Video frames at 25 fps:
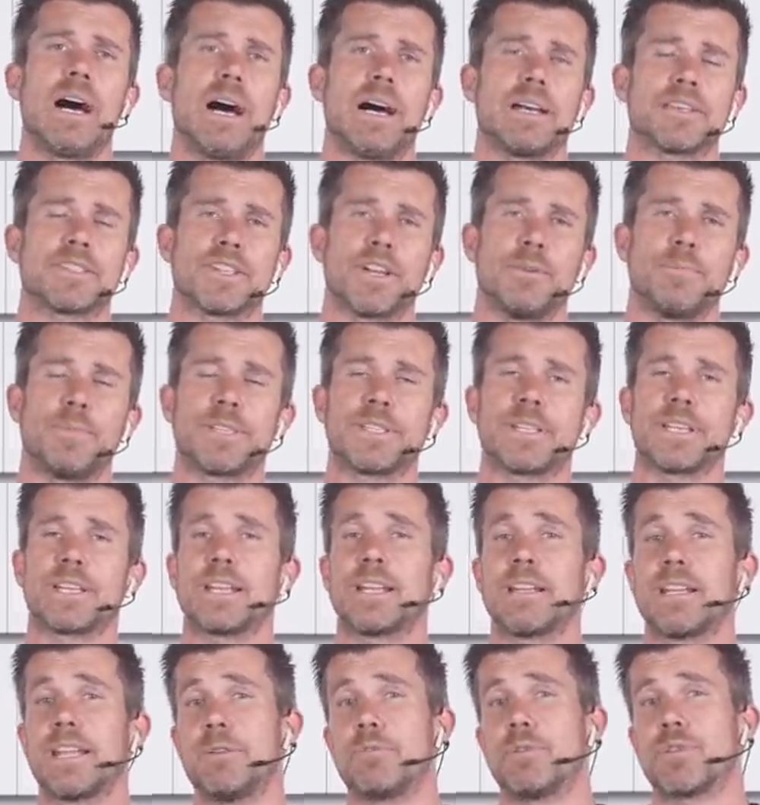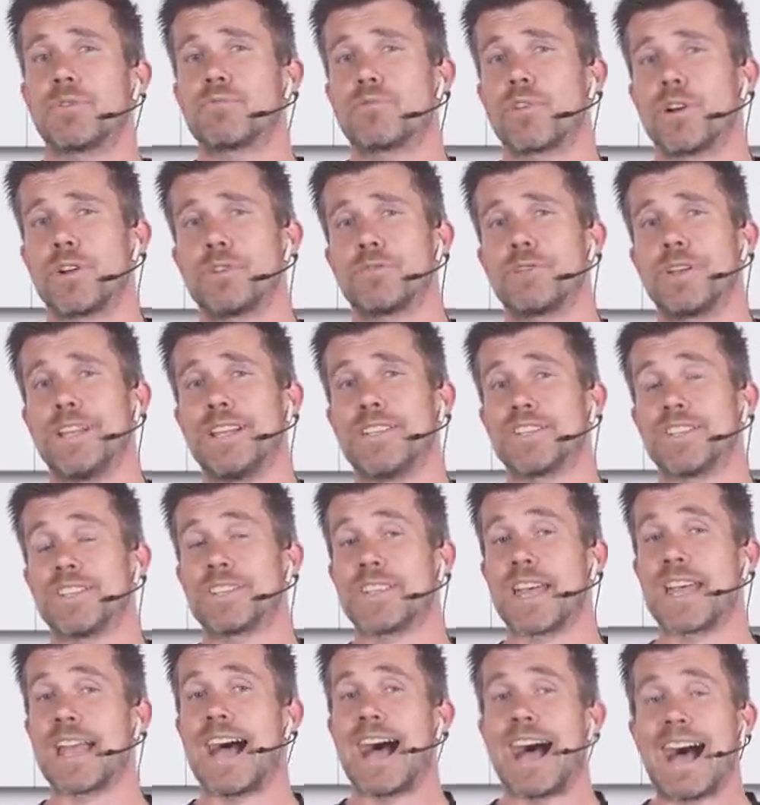So particularly with rotary engines,
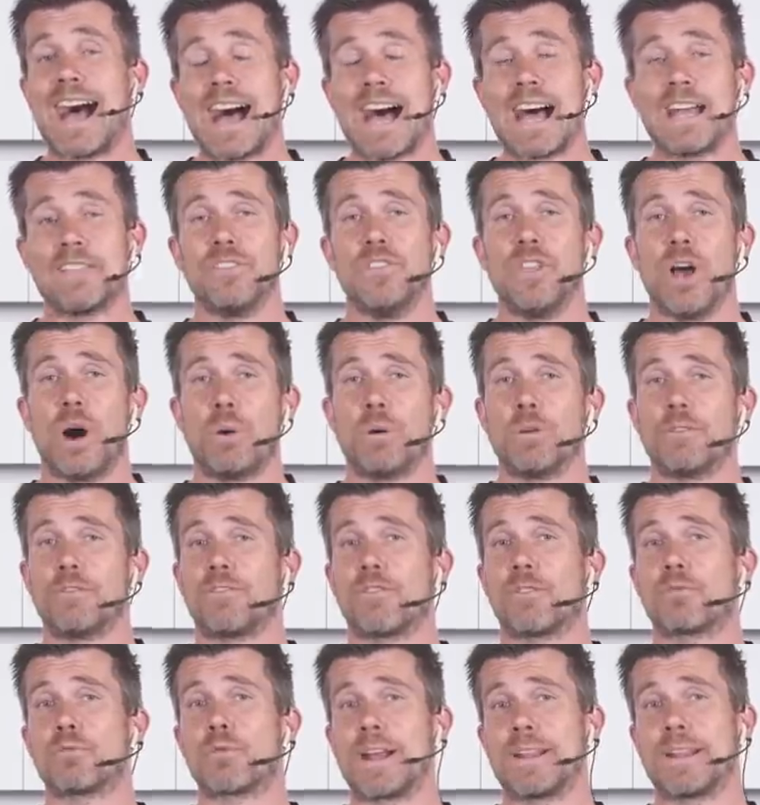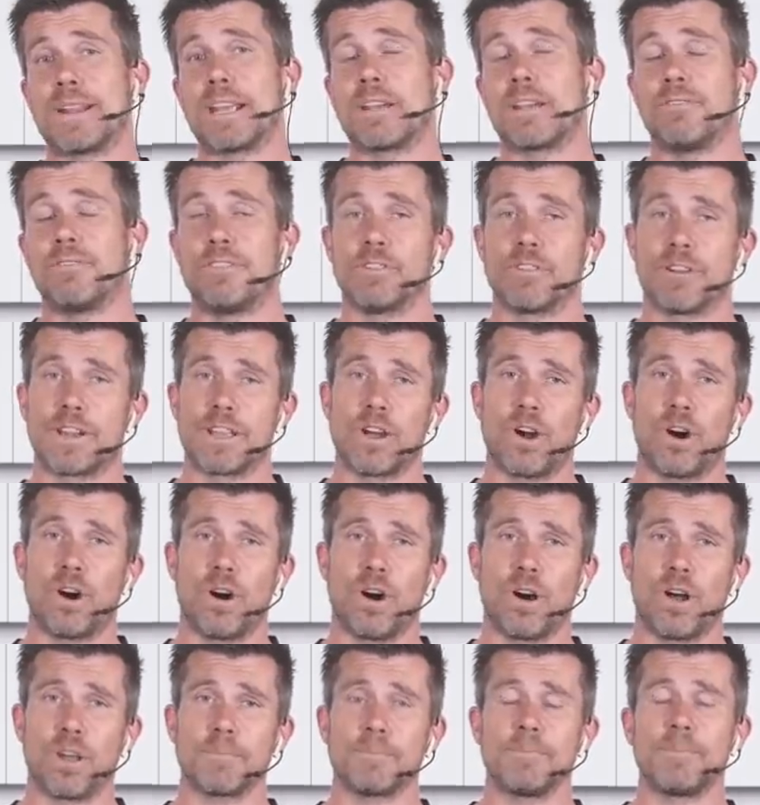they are known for running very
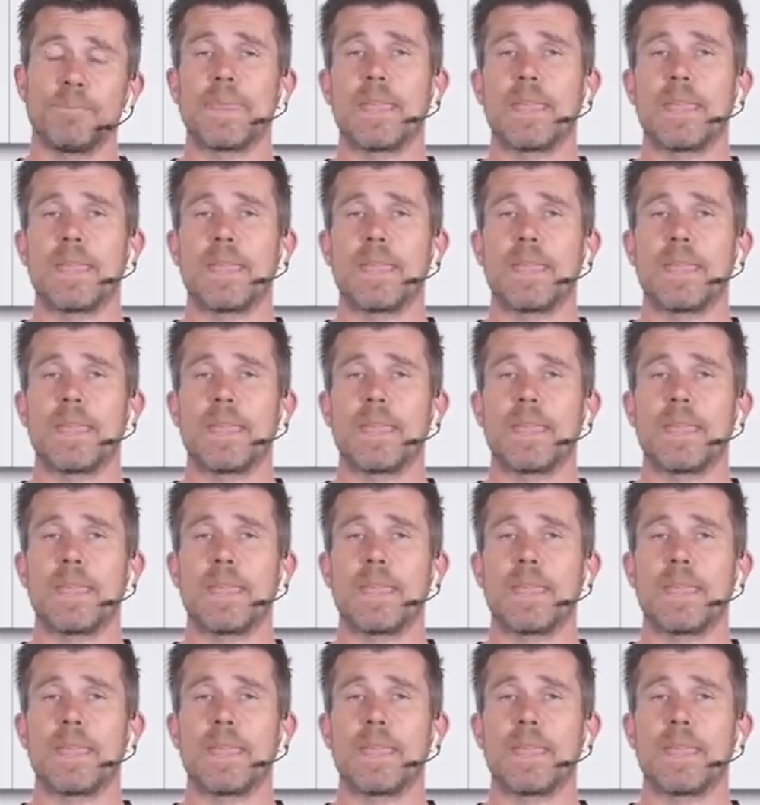hot.